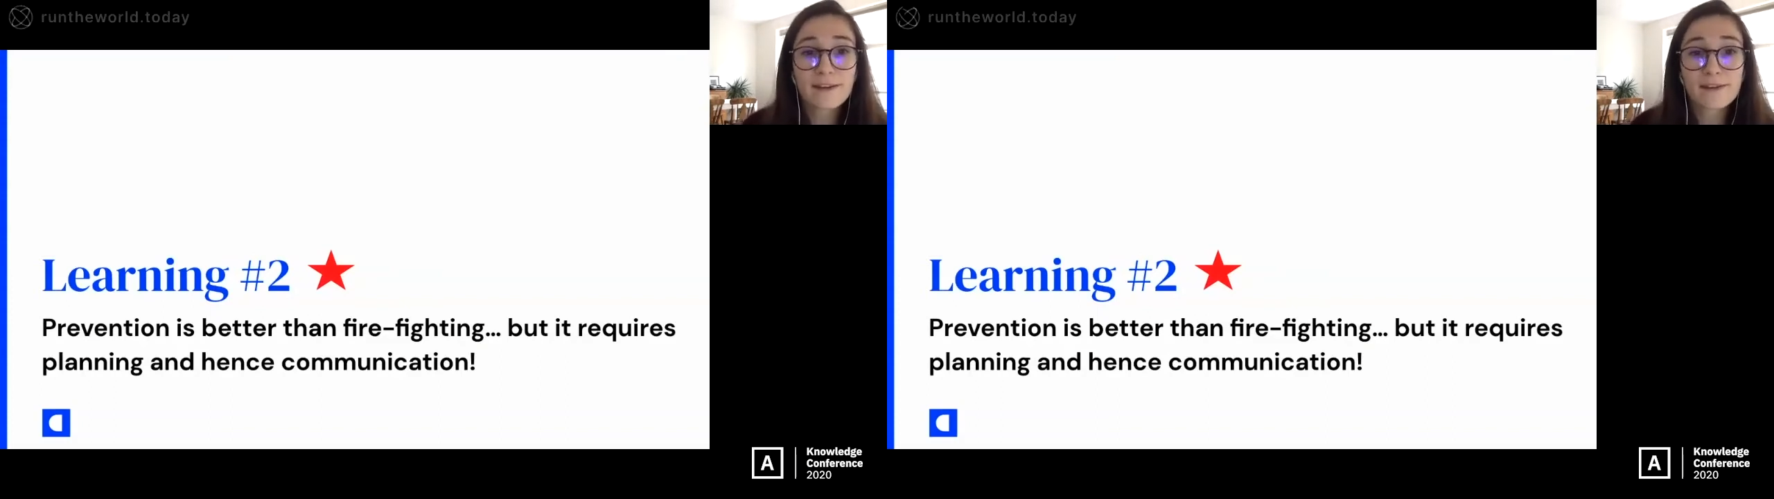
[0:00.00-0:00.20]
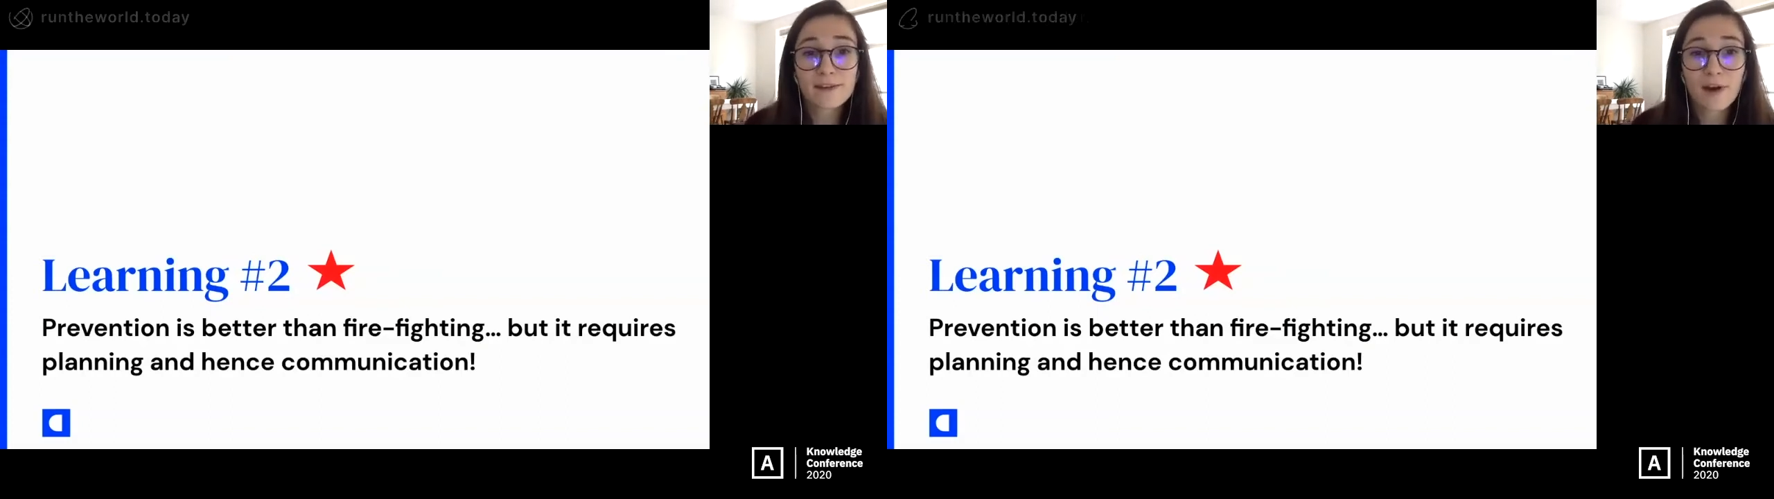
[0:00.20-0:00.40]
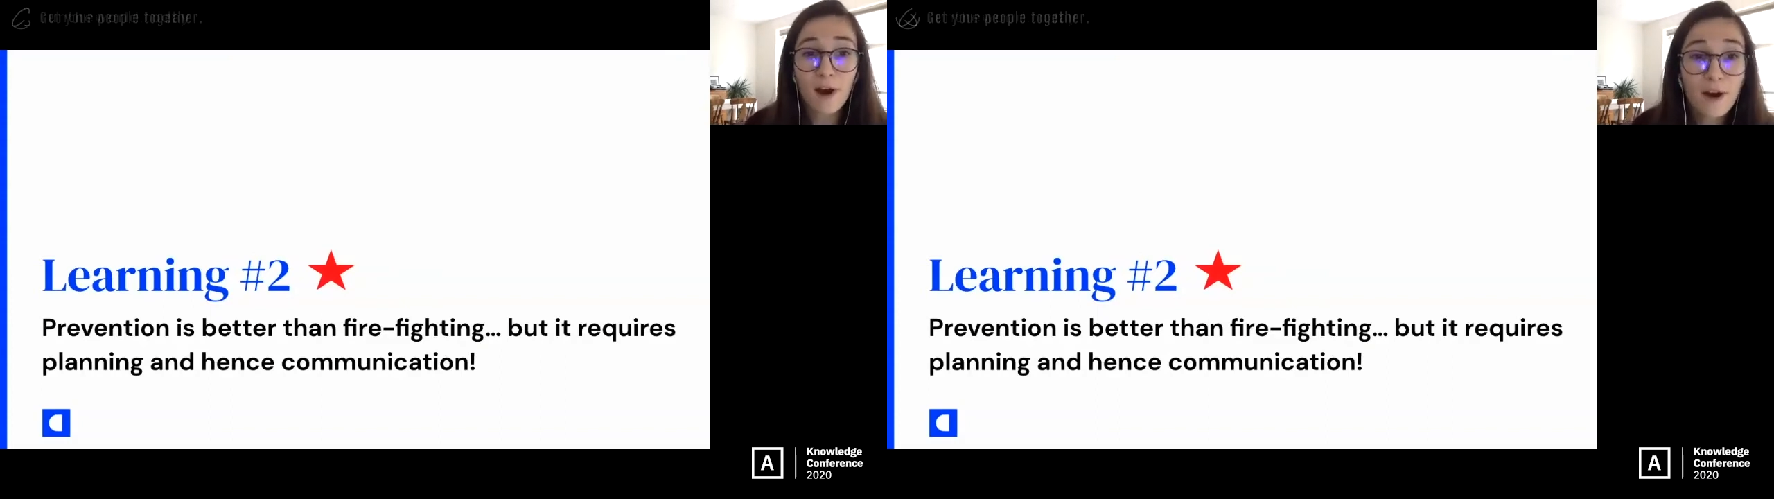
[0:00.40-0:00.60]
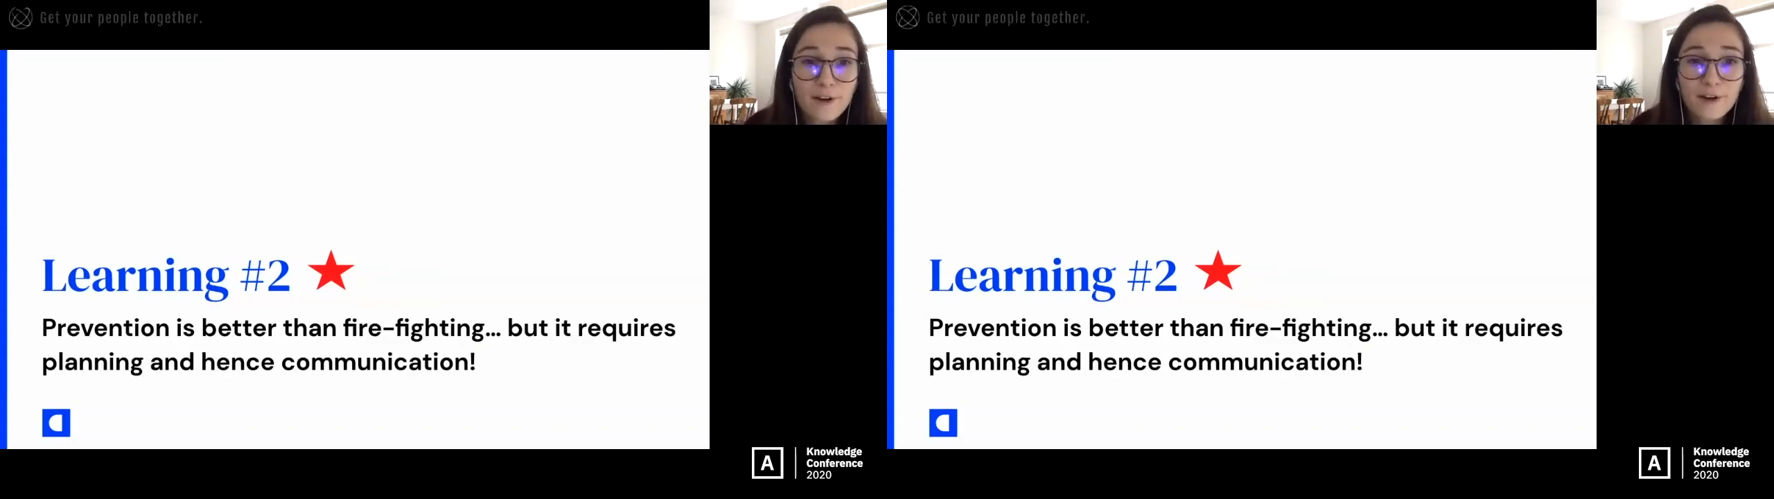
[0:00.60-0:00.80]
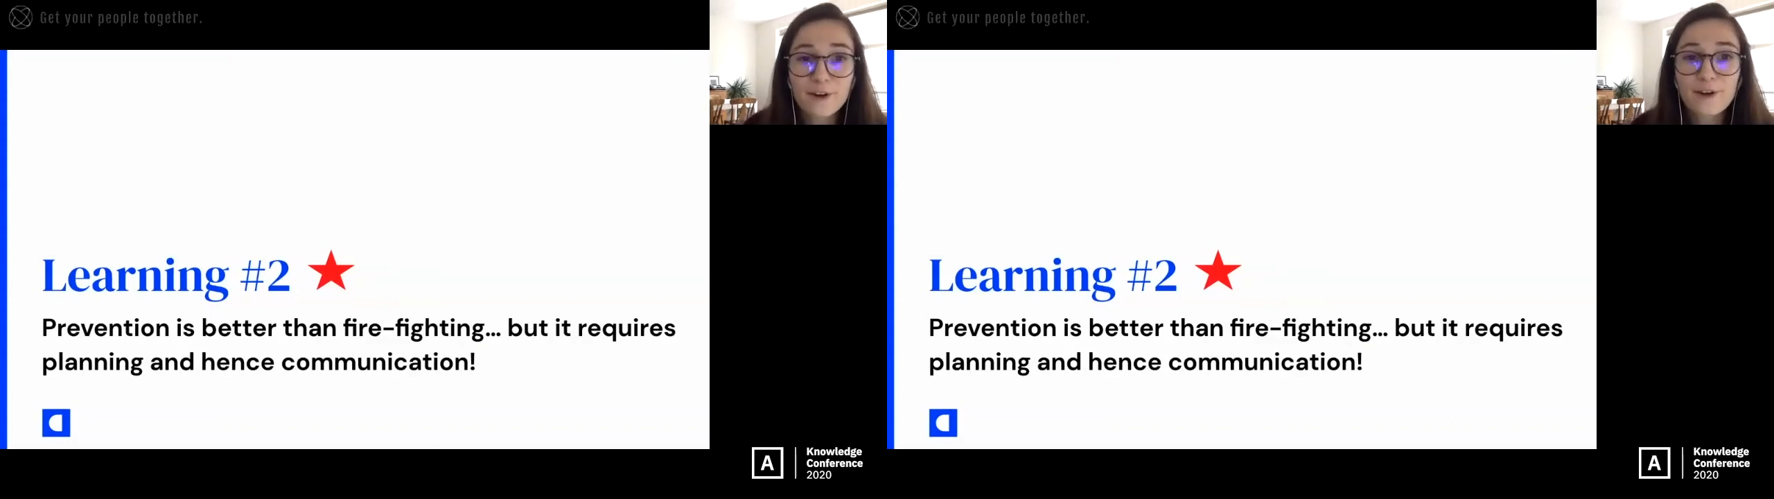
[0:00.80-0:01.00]
is
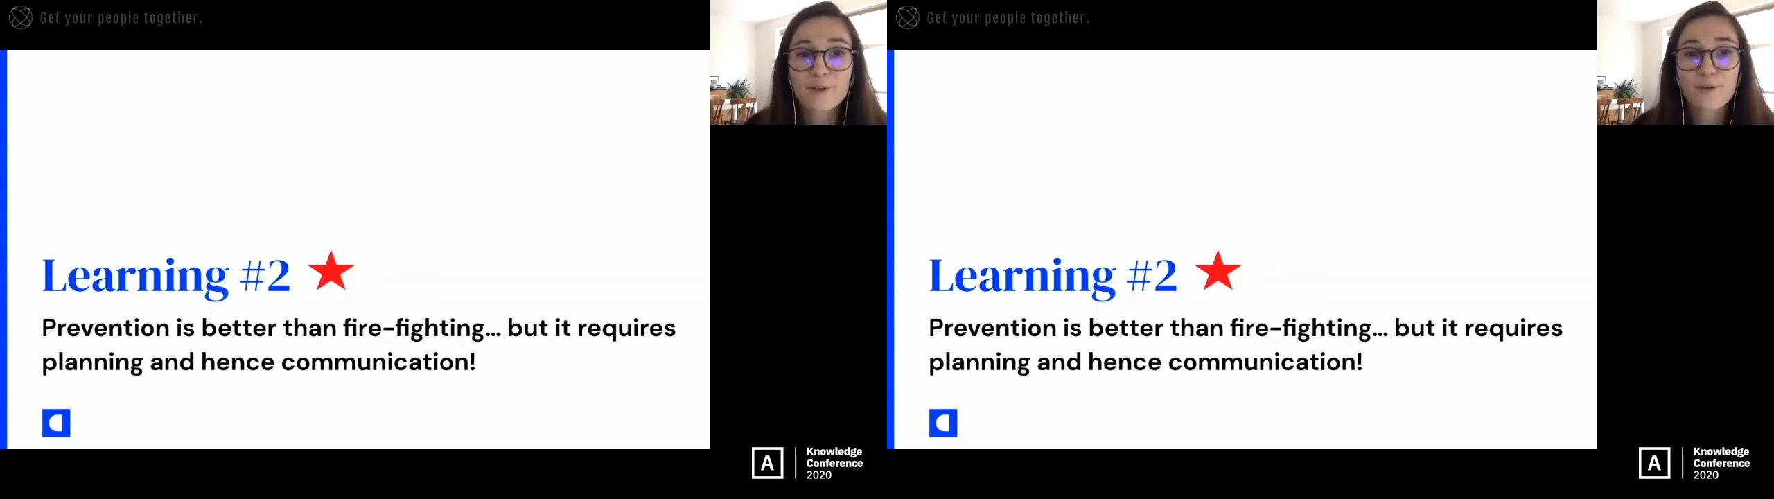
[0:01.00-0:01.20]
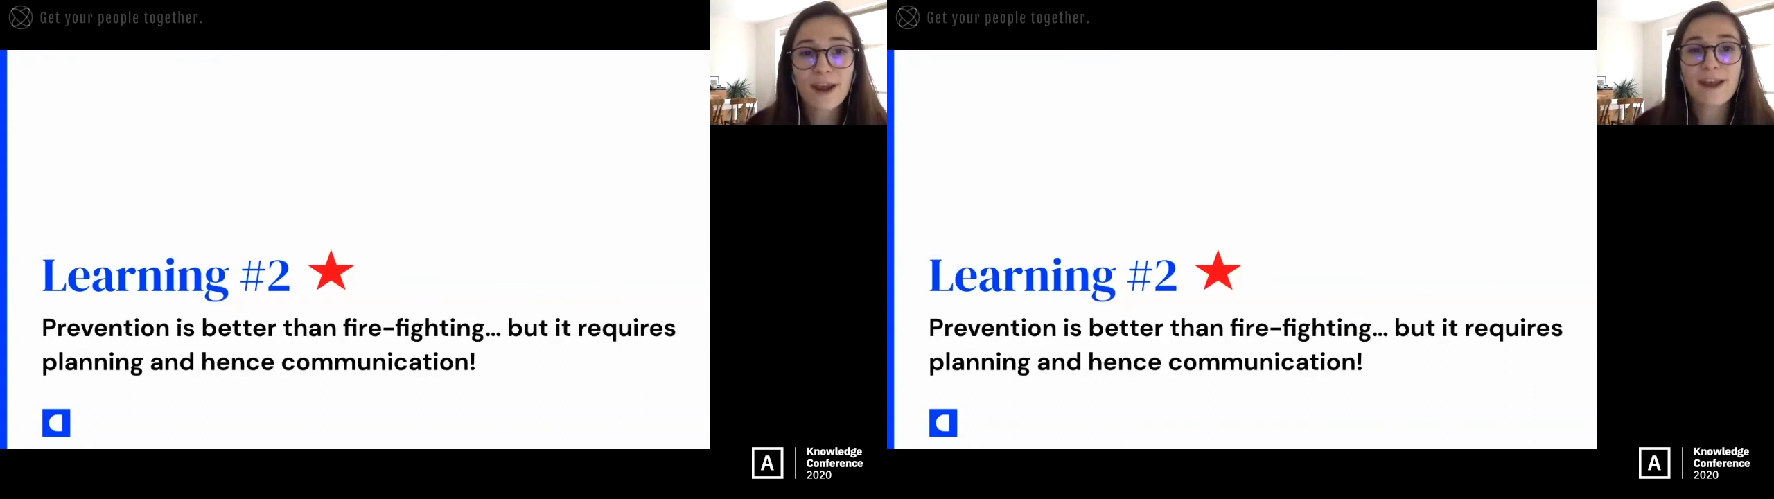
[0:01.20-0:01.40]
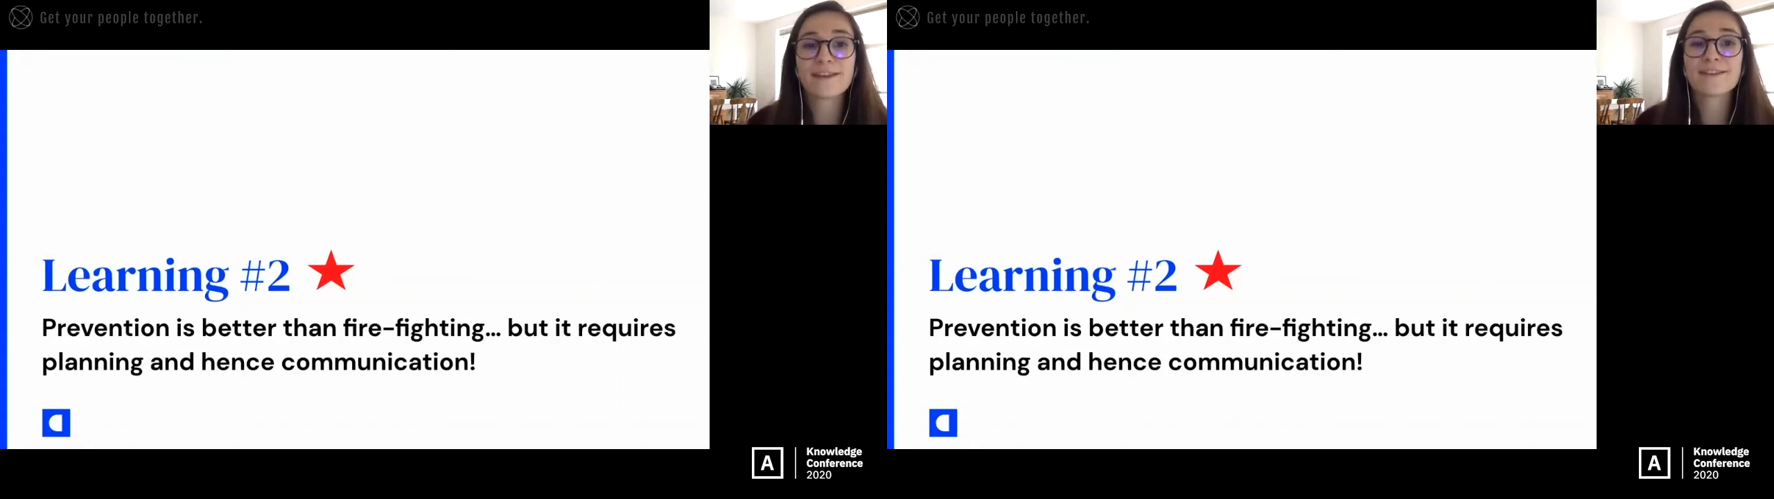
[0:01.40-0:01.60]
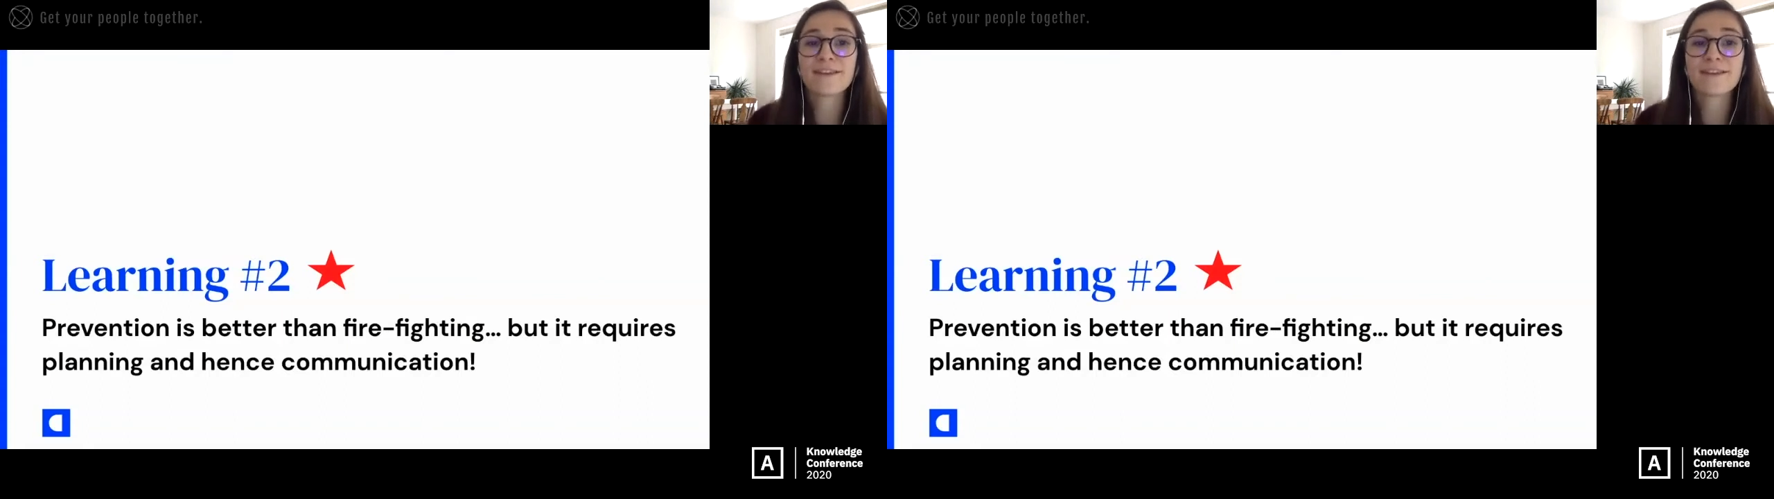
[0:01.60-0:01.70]
harder, right?